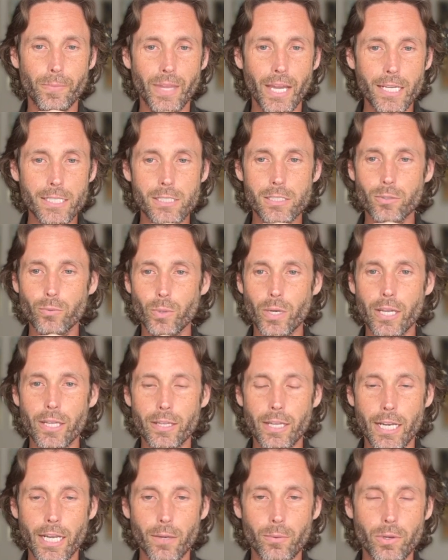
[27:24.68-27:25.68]
the way
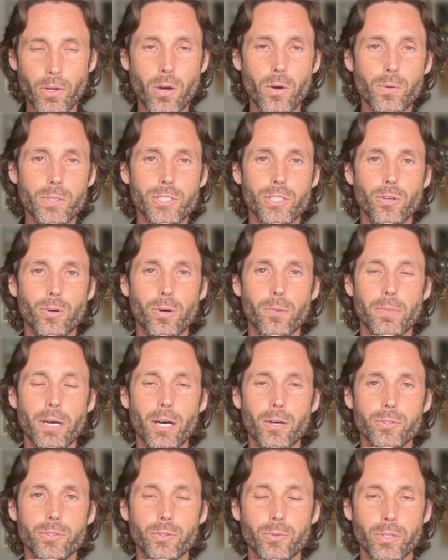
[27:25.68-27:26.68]
that I would always go
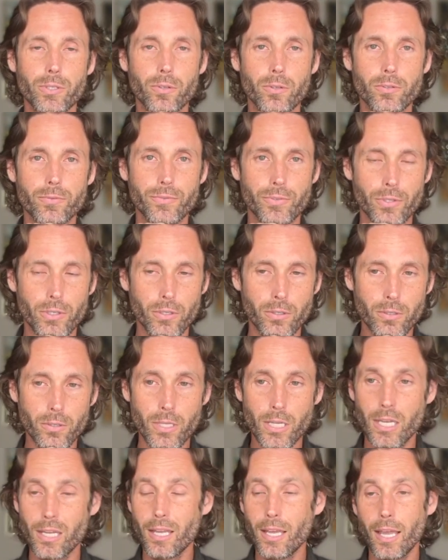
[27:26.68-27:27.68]
about doing a referral.
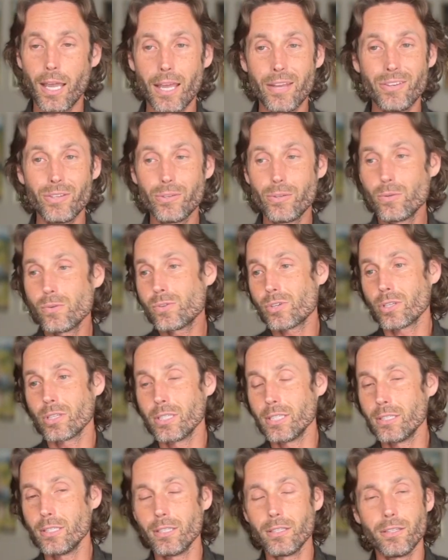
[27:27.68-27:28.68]
And
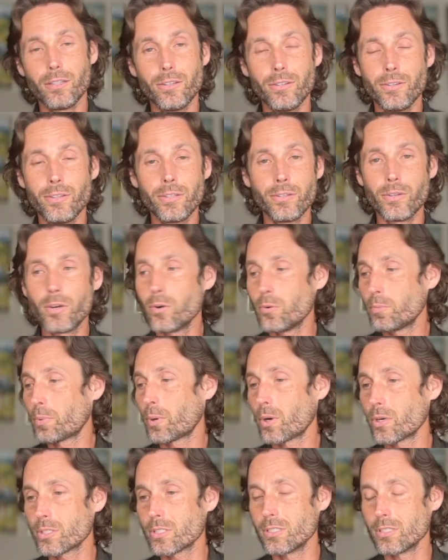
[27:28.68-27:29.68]
usually no
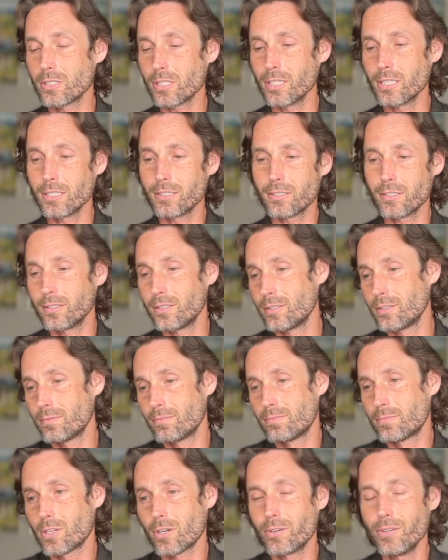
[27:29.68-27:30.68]
person's going to
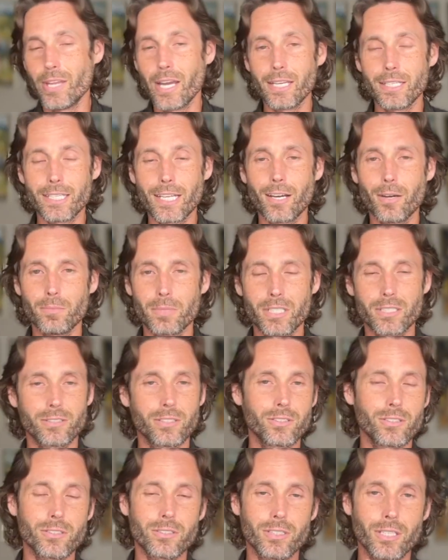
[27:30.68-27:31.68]
turn that down because
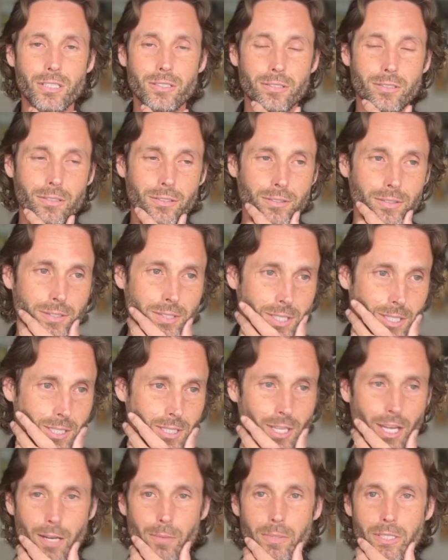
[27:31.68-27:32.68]
it's
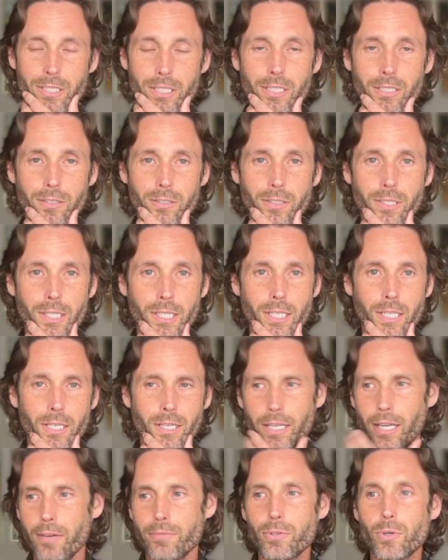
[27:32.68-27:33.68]
not a big deal.
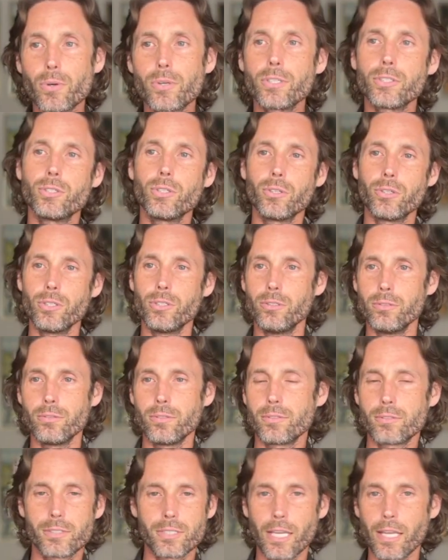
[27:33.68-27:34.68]
Yeah, of course you can
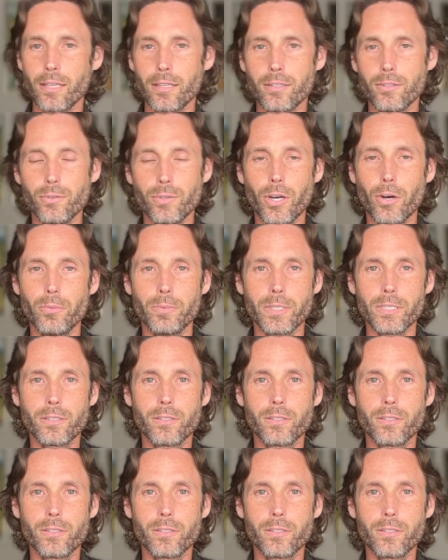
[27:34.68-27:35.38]
say you know me,